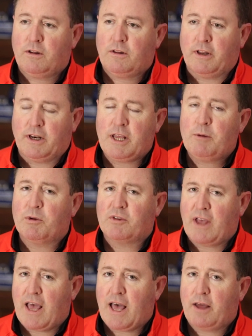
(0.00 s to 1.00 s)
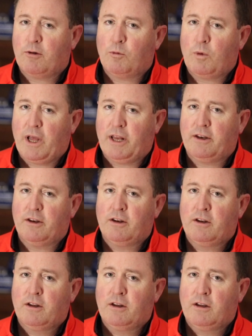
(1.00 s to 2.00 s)
that he was at when
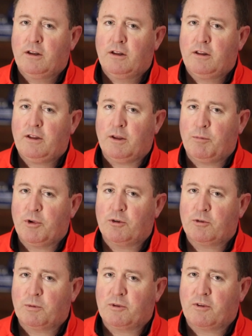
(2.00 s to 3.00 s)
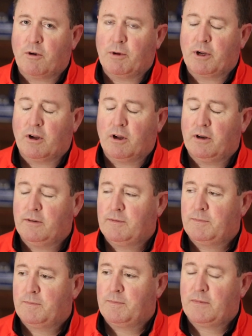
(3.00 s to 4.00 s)
the abuse was going on.
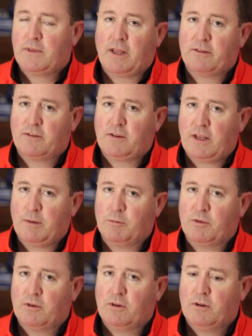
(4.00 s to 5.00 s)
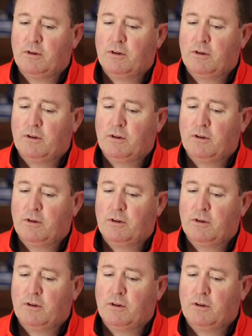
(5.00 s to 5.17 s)
That seems